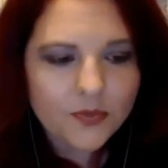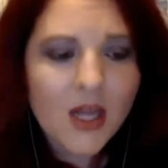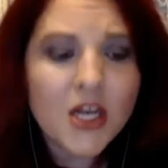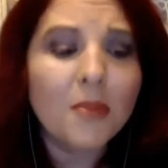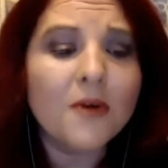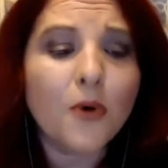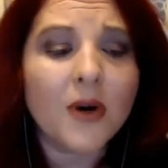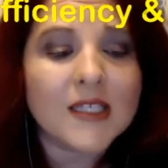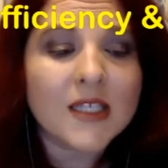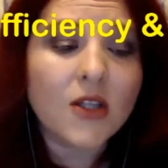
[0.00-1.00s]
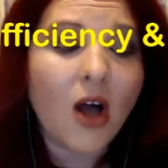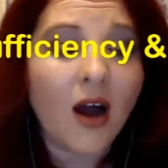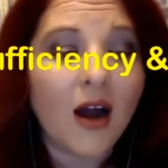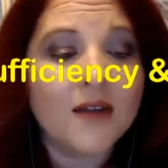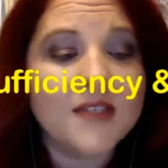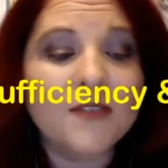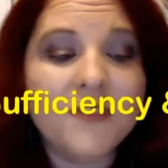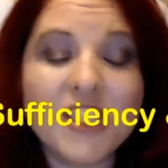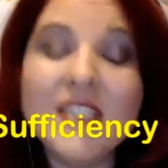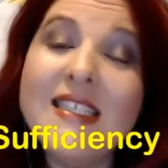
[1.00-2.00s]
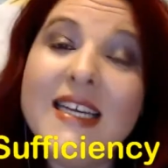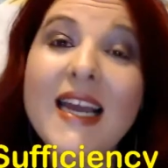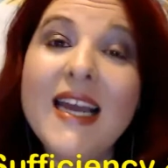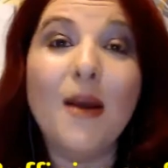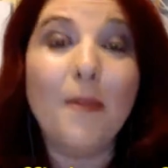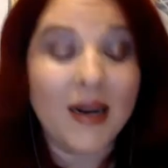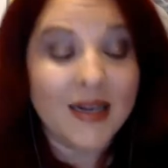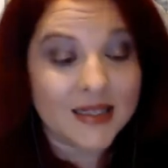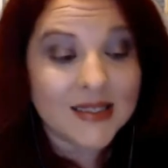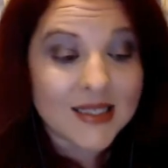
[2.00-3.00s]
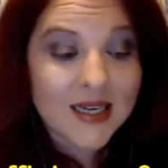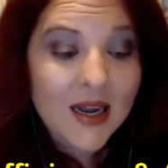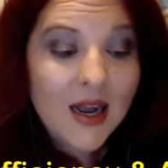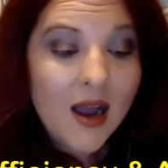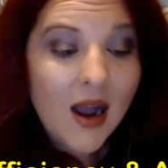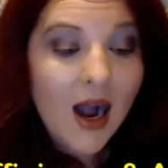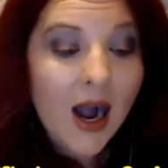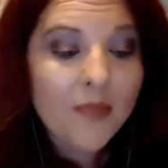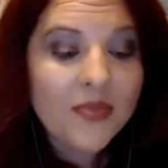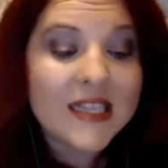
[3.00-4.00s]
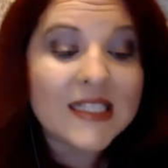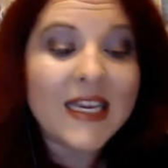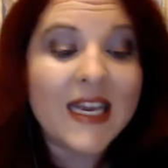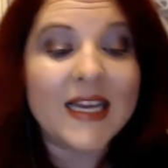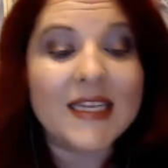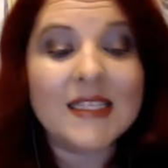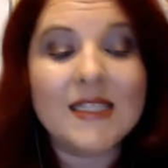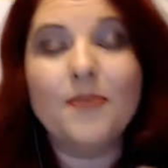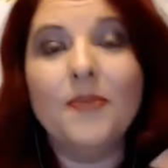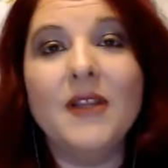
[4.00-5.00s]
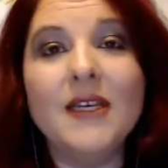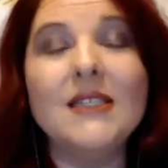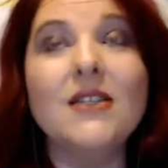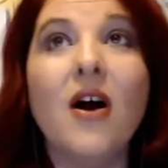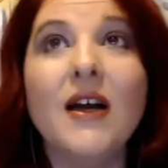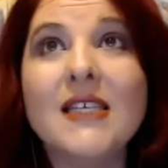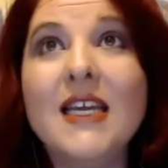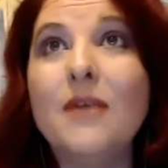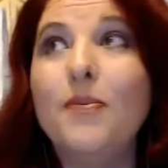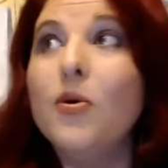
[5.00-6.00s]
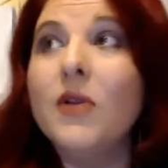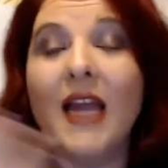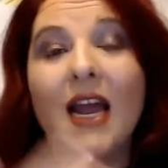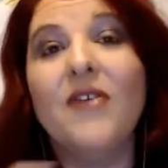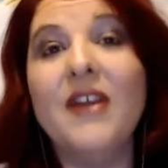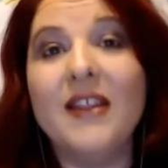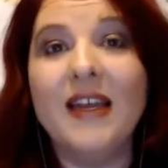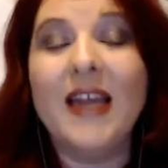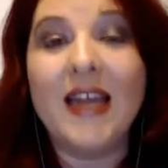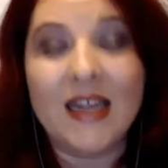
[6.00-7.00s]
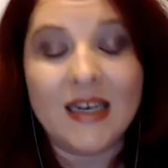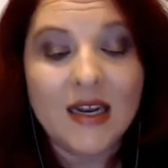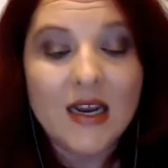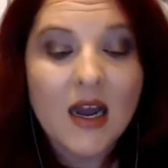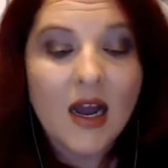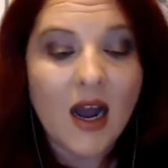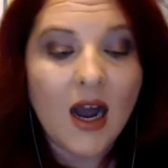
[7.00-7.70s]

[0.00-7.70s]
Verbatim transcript: Number 4 is the law of sufficiency and abundance. This law is key to pulling everything in.